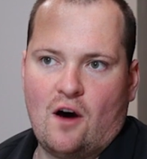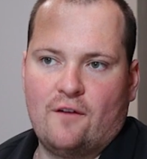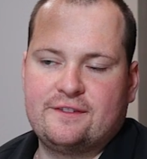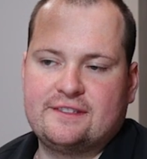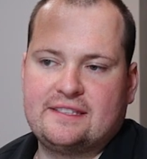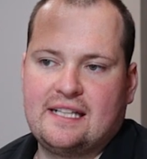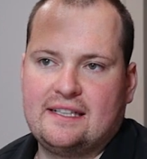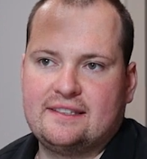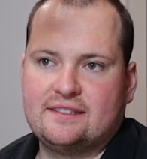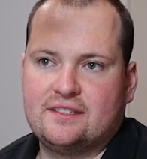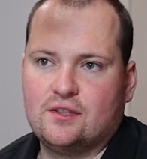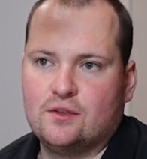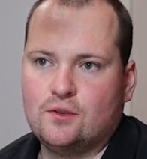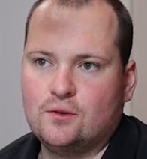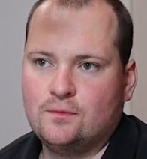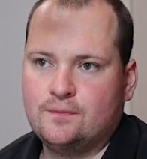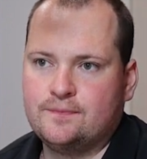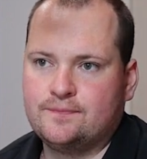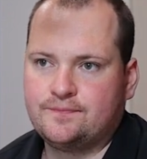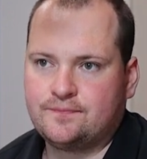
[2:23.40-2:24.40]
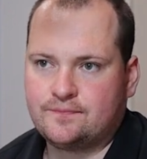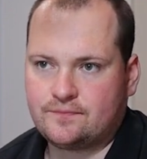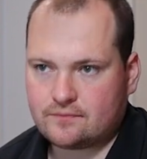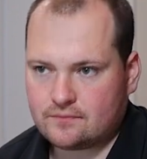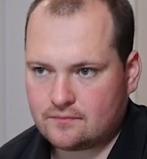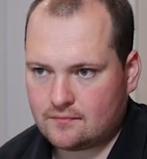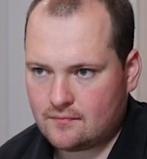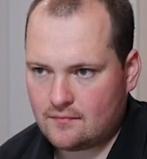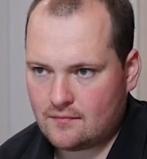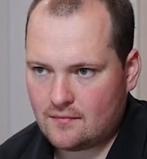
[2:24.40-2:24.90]
offset tool.
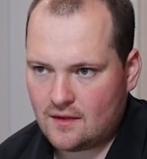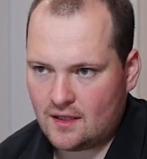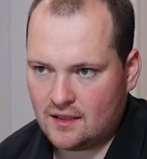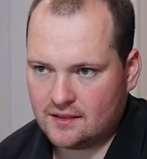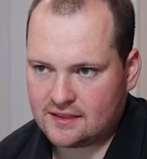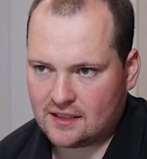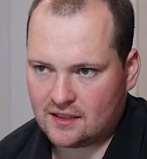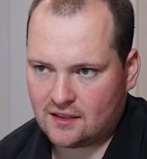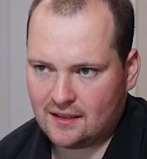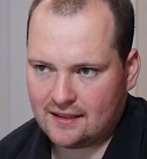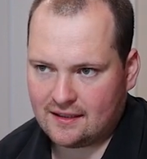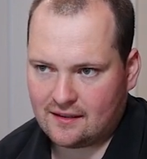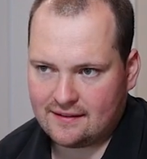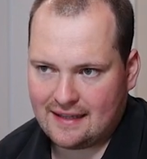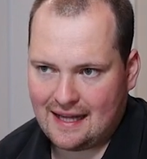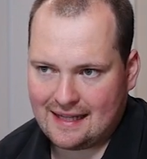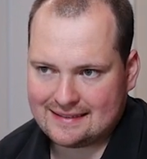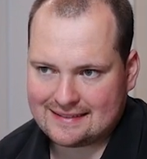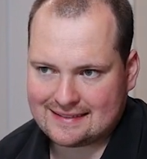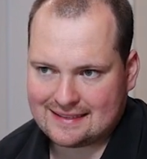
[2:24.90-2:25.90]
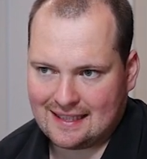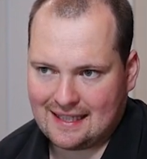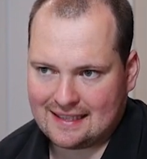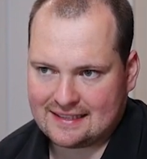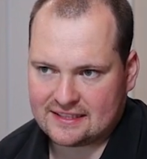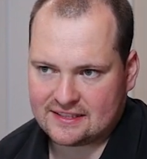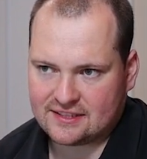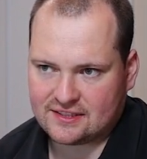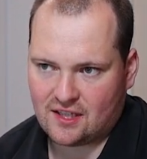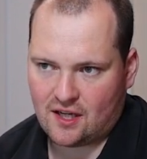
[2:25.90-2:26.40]
So click on that,
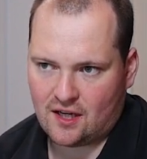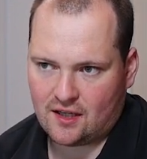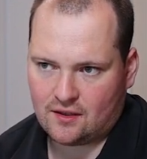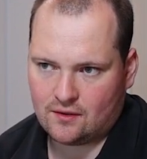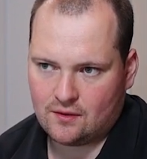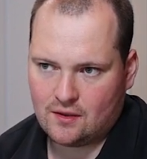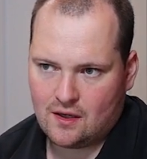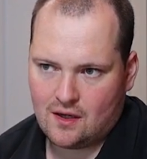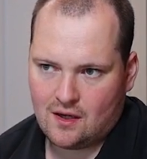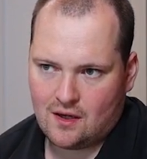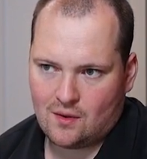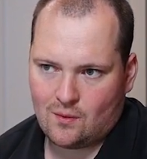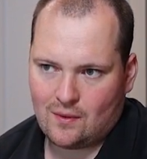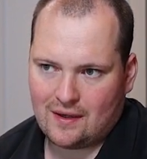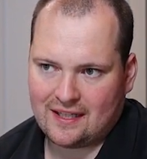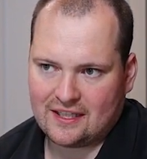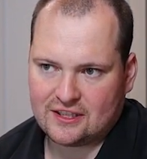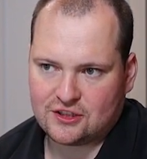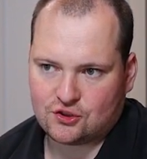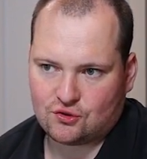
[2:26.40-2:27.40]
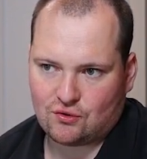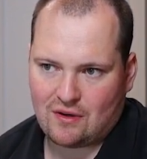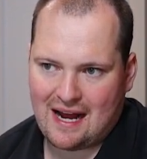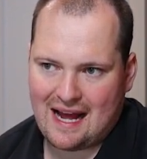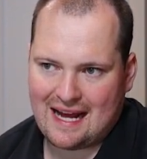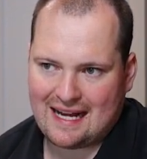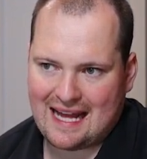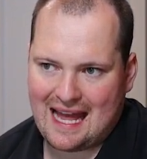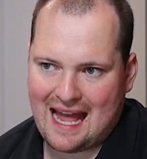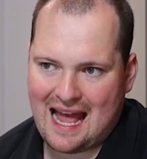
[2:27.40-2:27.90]
select your circle. We're gonna
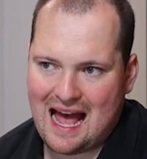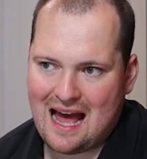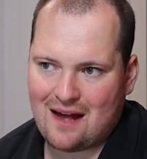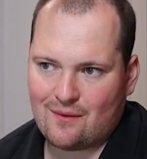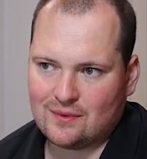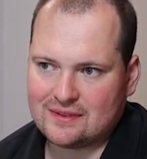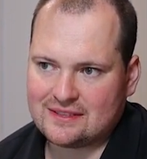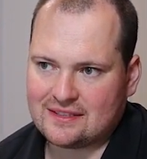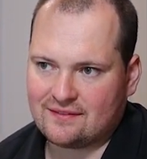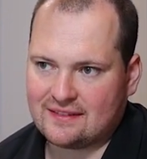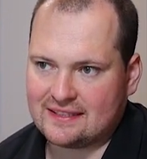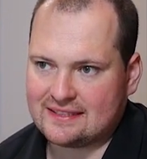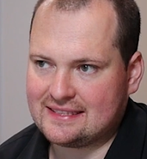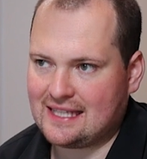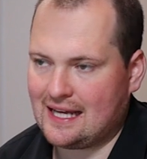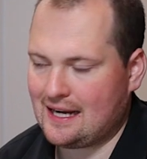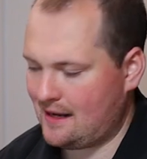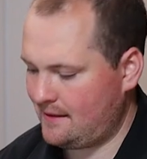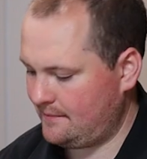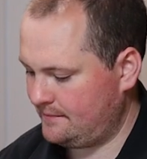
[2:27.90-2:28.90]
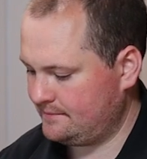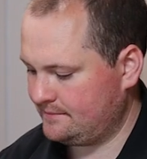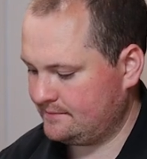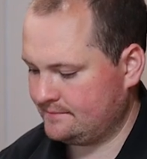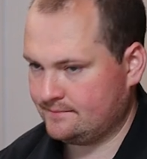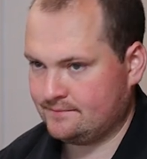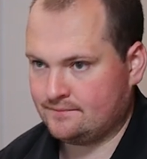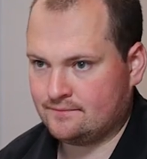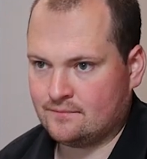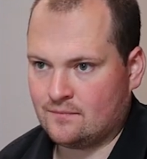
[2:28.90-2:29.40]
drag outwards of the center.
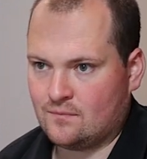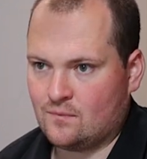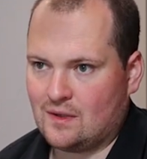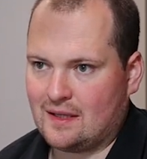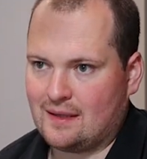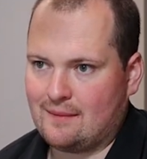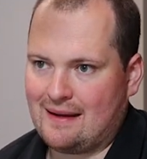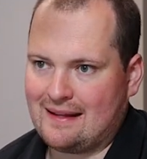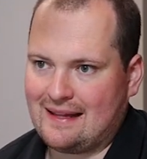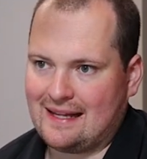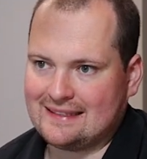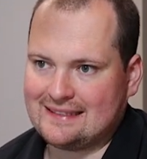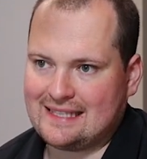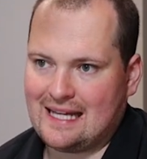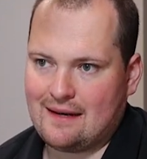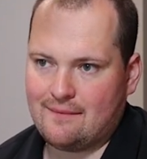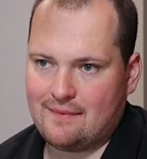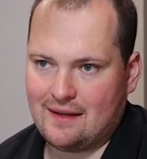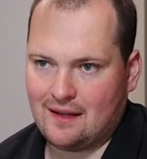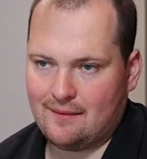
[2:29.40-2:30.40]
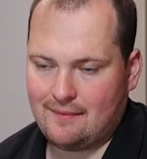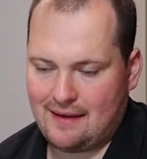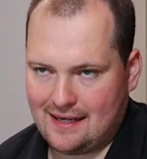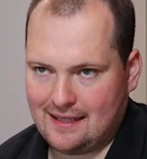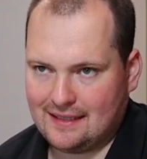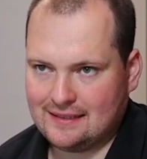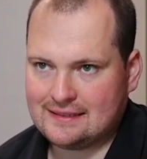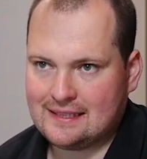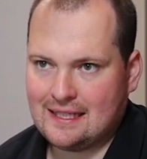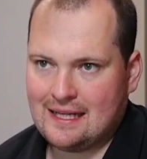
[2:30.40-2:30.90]
We're gonna make that 10
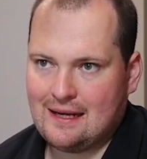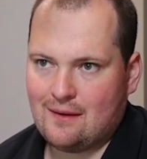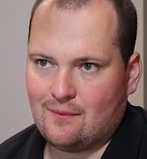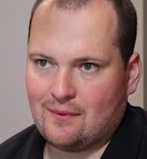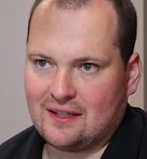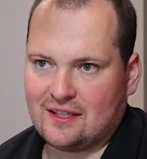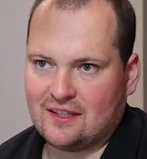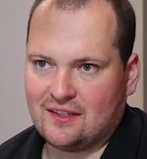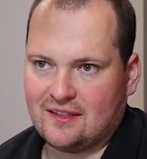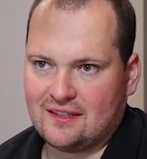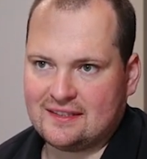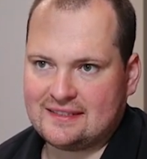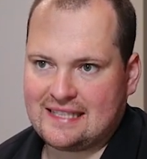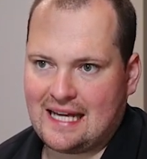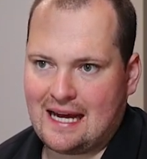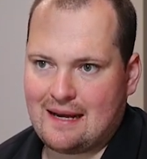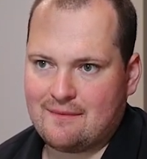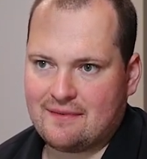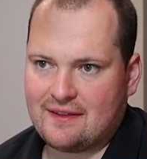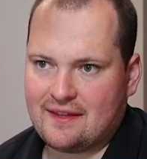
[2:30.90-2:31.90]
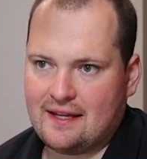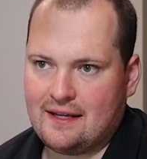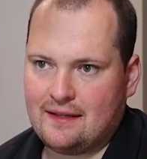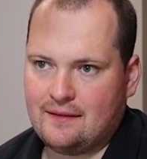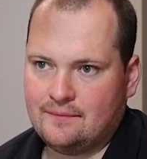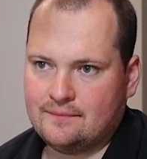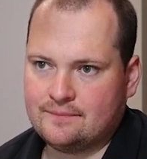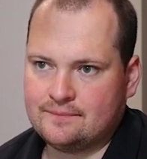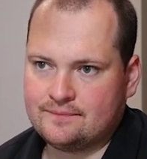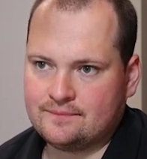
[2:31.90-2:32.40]
millimeters. We're gonna do the same
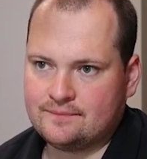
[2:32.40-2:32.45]
thing,